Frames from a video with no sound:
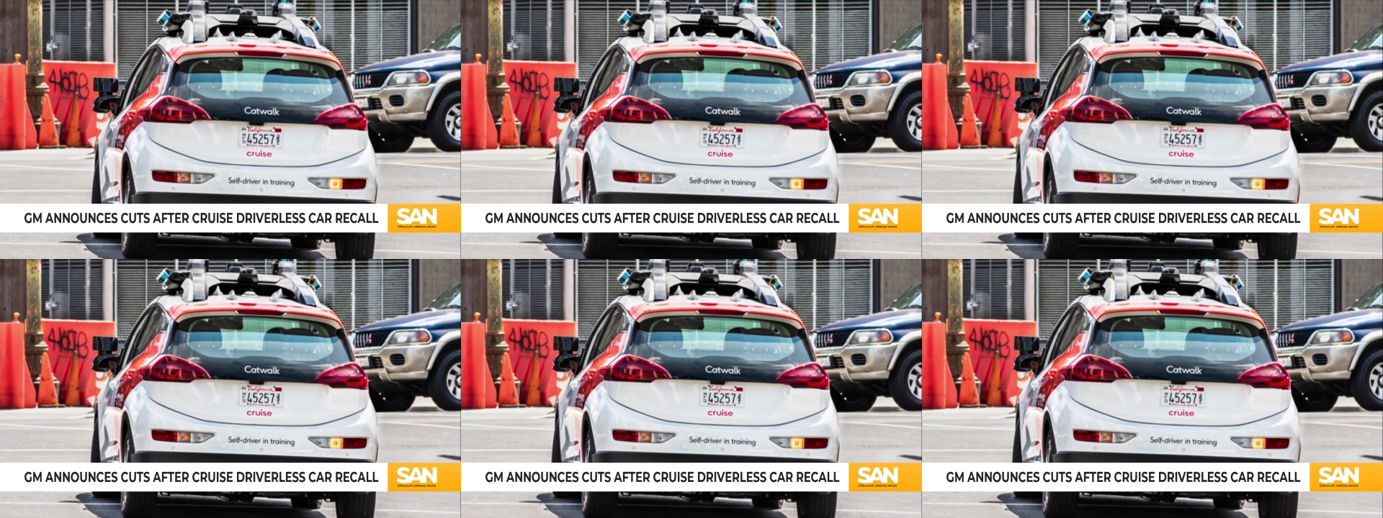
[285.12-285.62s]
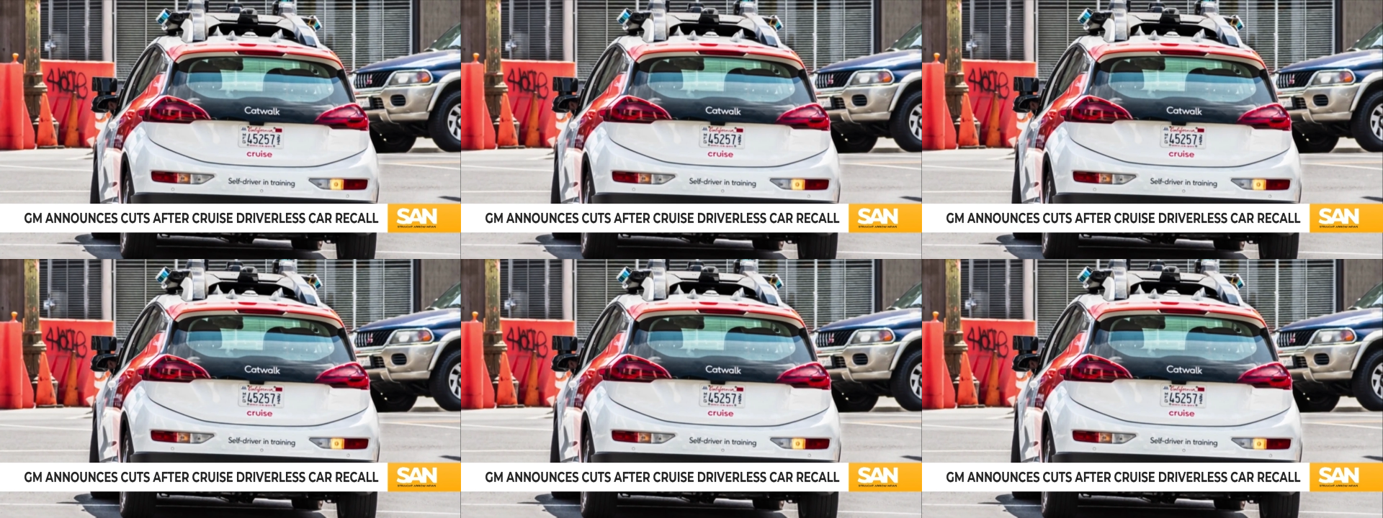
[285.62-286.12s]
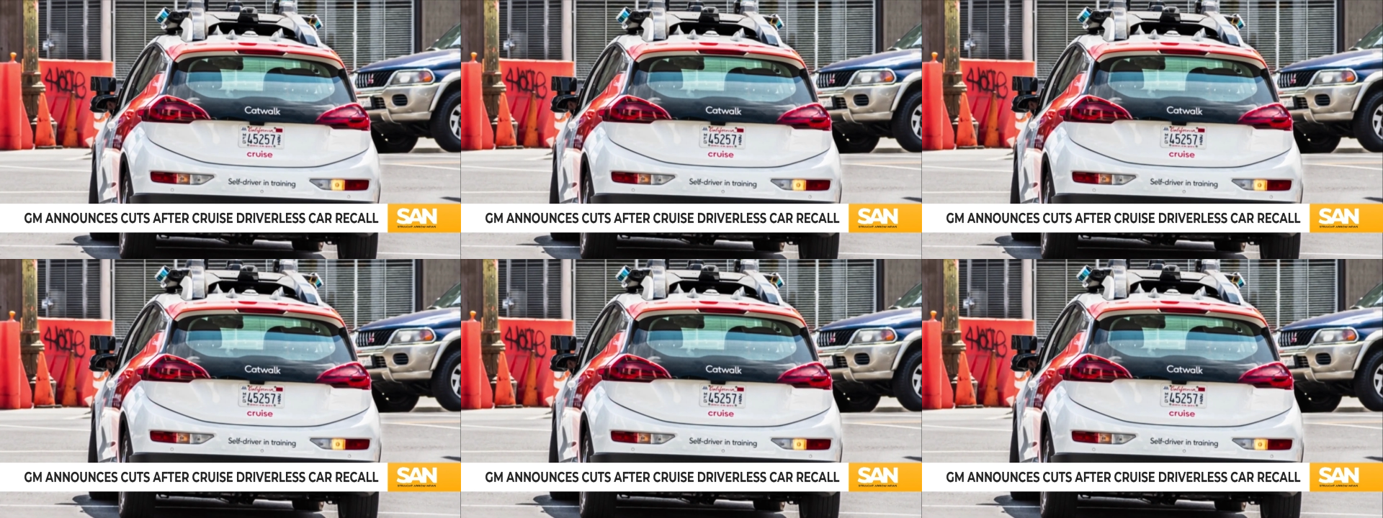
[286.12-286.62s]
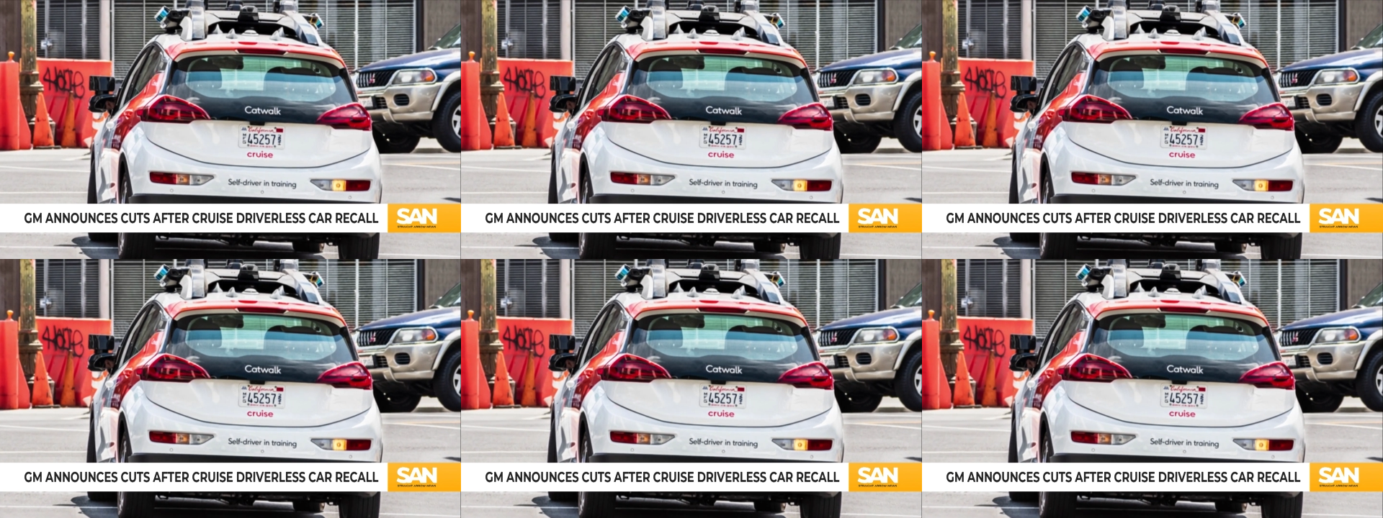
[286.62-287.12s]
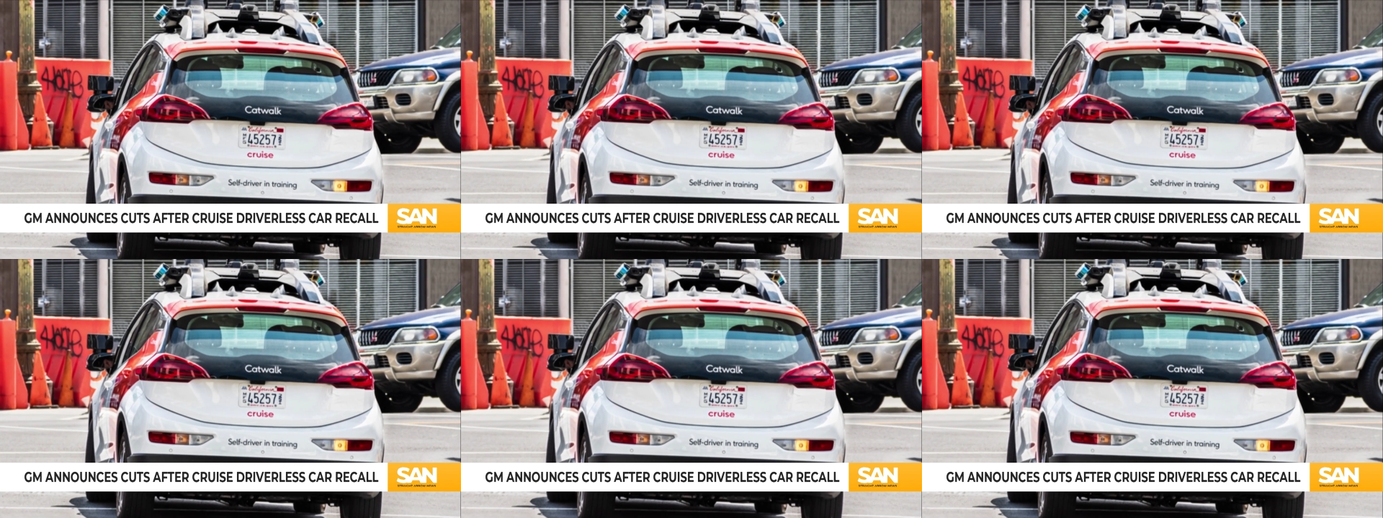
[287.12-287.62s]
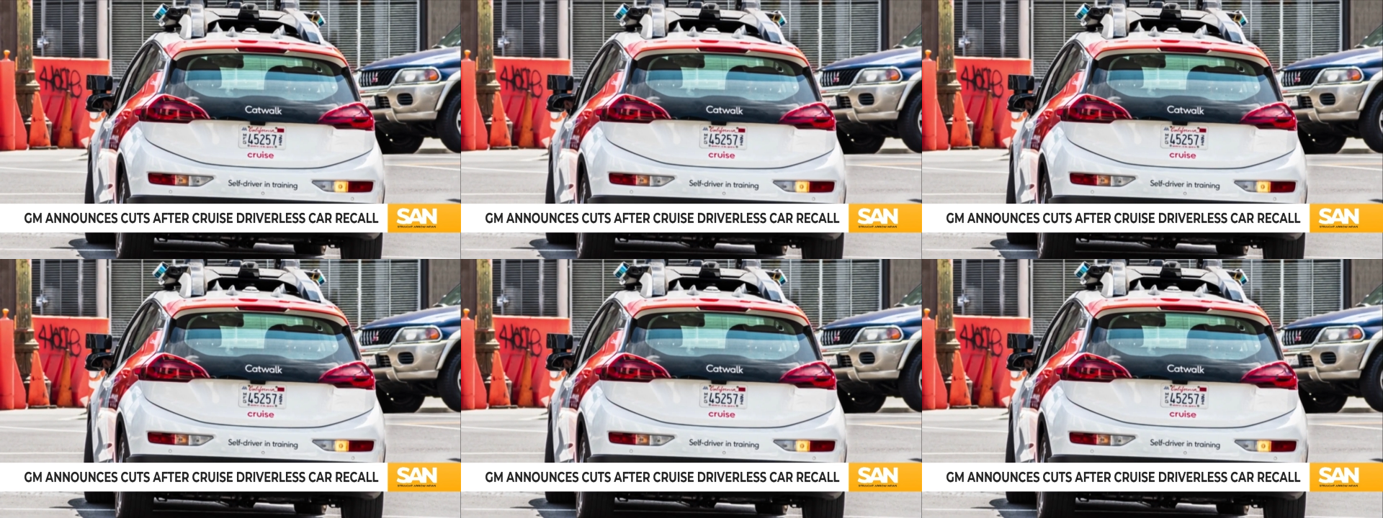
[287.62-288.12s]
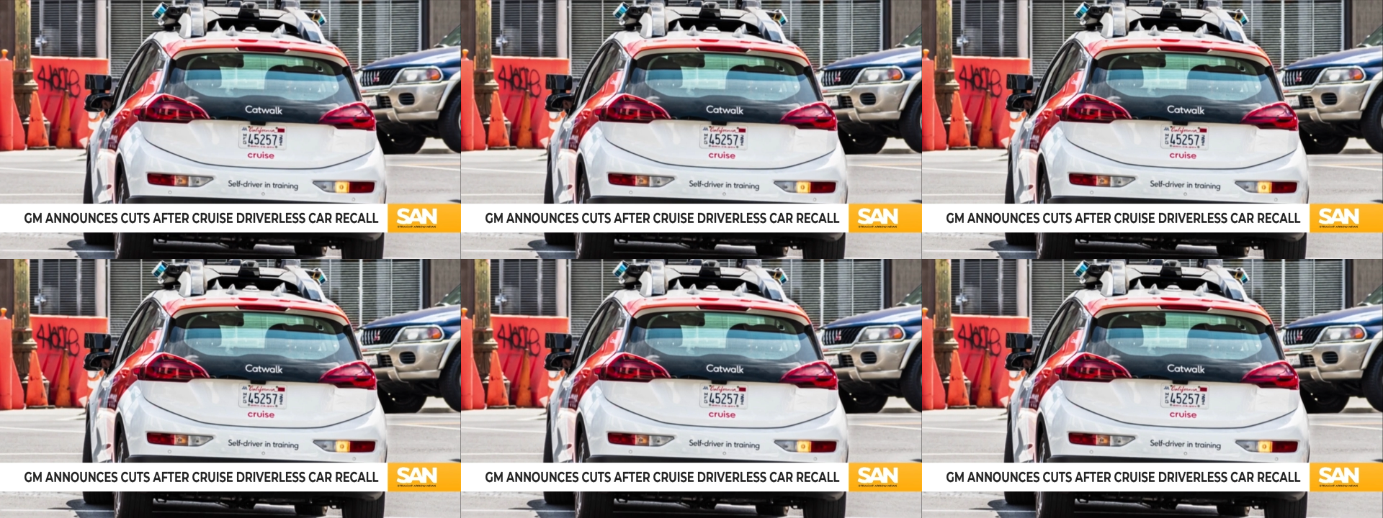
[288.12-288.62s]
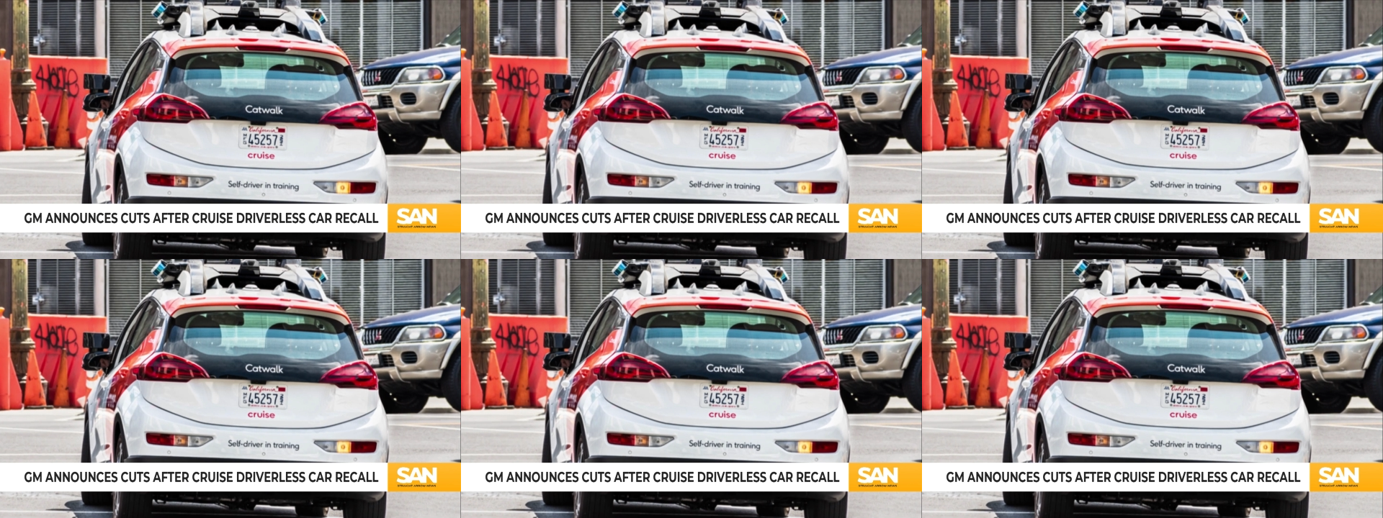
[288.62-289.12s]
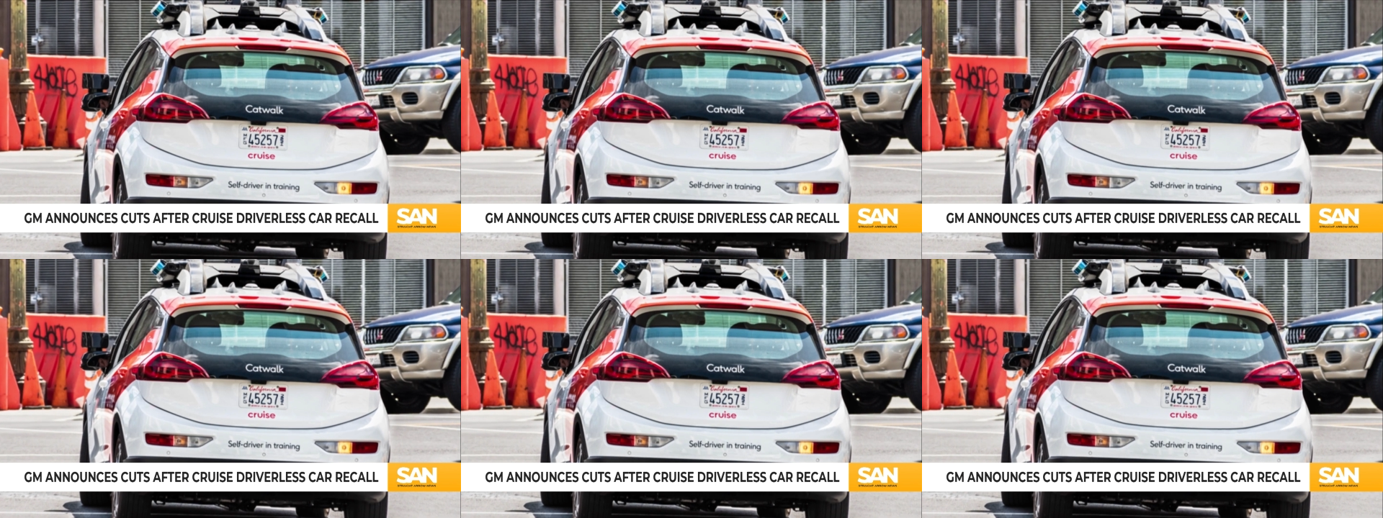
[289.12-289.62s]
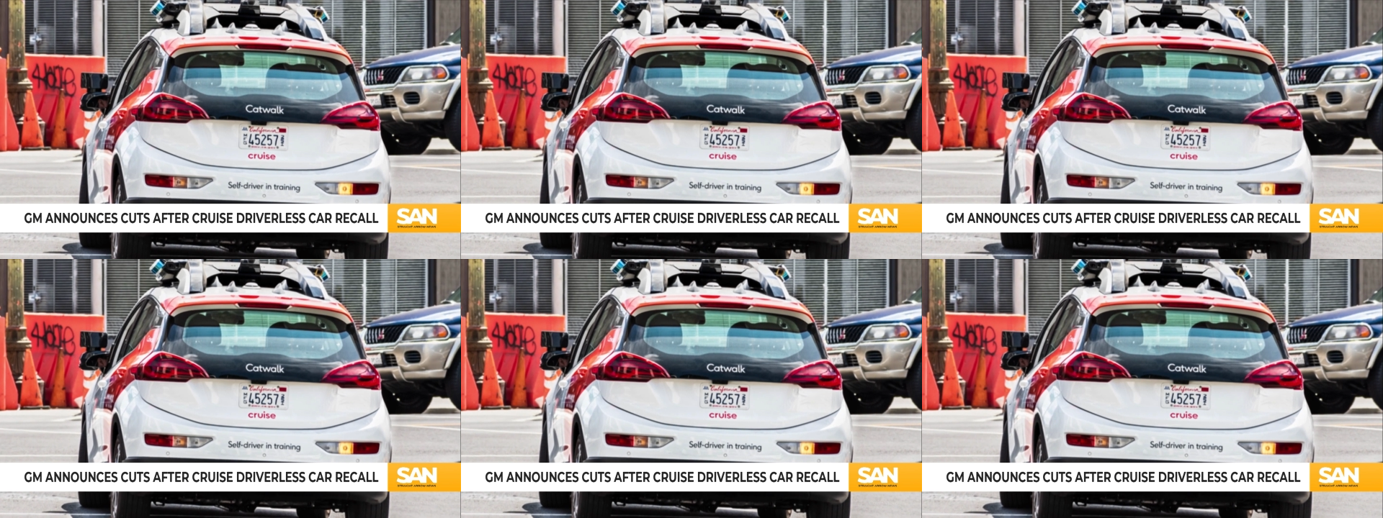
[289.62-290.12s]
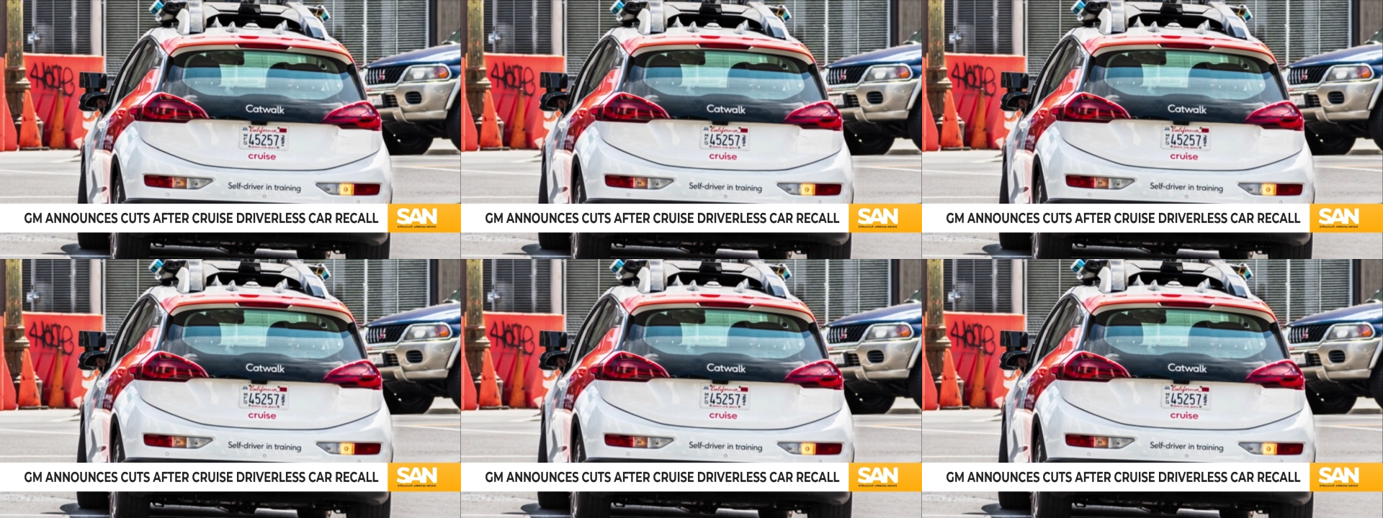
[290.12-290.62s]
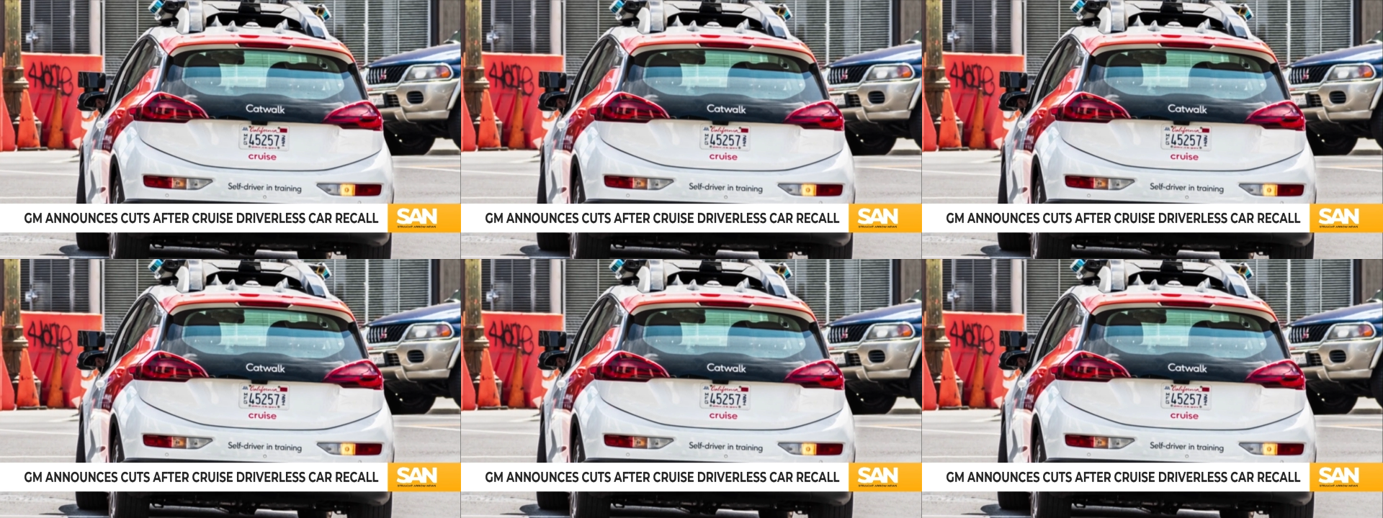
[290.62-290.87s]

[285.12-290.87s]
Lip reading: Nobody's mouth can be seen.